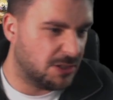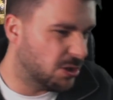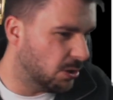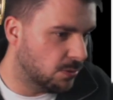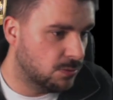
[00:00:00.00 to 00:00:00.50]

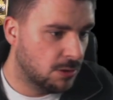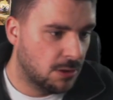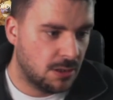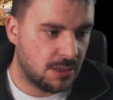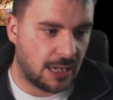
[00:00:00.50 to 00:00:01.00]
two,
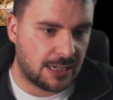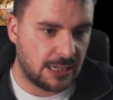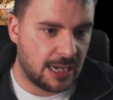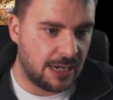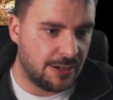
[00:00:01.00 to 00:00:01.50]
that
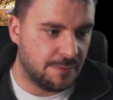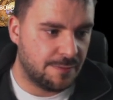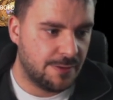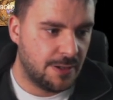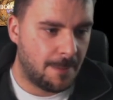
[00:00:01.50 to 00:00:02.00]
can kind
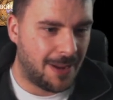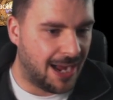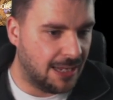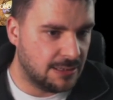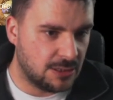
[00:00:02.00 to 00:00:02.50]
of
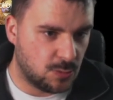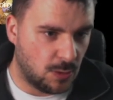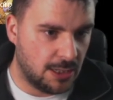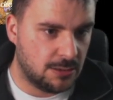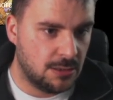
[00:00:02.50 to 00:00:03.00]
pilot this
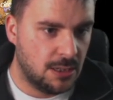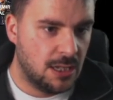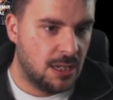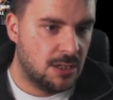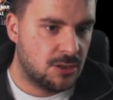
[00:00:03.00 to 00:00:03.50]
well.
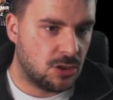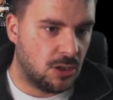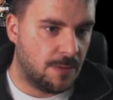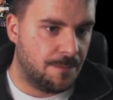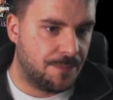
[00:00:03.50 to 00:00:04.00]

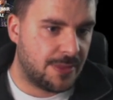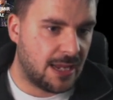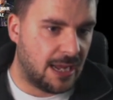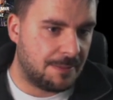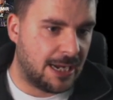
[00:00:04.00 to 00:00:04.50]
So
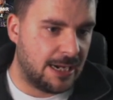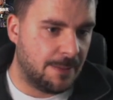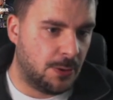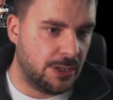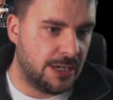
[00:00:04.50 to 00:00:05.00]
I'm kind of
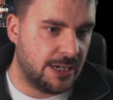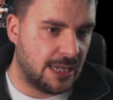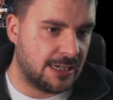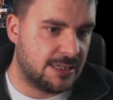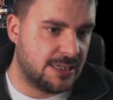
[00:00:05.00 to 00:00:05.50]
putting it in
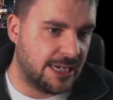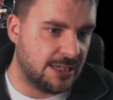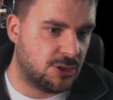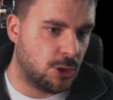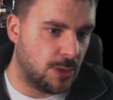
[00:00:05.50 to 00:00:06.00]
like tier
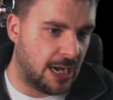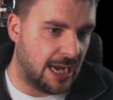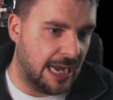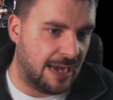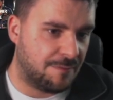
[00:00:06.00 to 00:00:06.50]

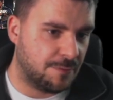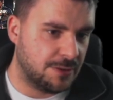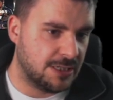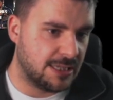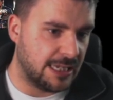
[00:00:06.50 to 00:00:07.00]
2.5,
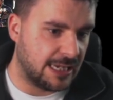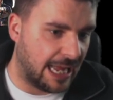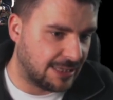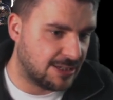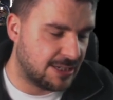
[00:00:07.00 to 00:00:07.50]
which is the
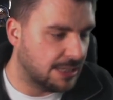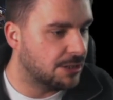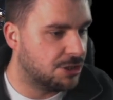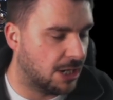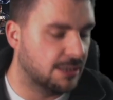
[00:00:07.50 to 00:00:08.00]
can steal a
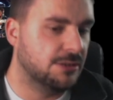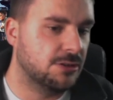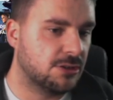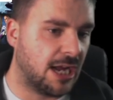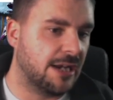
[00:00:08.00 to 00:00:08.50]

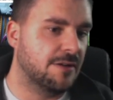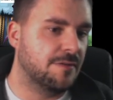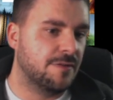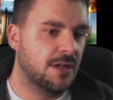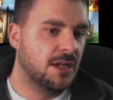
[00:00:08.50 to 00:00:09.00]
challenge kind
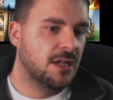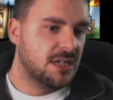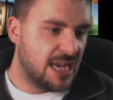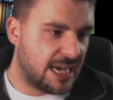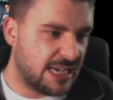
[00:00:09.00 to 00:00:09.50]
of.
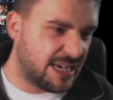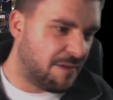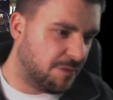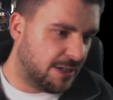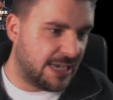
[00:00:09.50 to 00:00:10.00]
It can
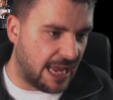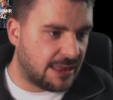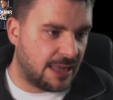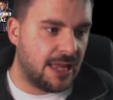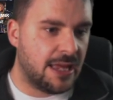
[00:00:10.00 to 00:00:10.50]
definitely get
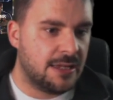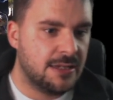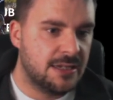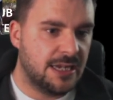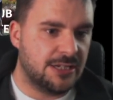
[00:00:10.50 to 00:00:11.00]
there.
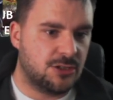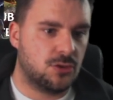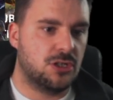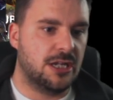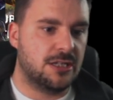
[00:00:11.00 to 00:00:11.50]
It
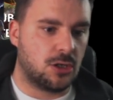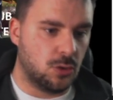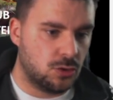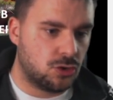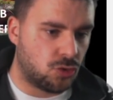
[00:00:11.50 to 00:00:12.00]
just needs a
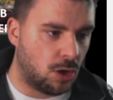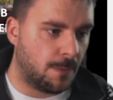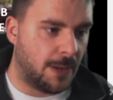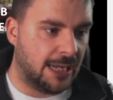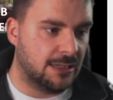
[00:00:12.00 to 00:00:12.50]
good, strong
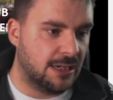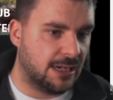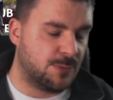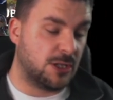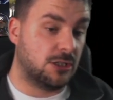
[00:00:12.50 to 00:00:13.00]
pilot,
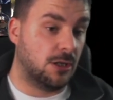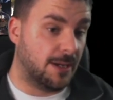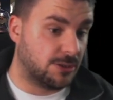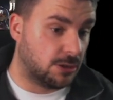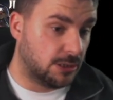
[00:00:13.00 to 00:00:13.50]
especially on
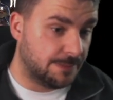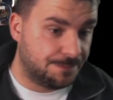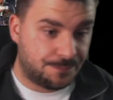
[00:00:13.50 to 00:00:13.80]
Magic Online.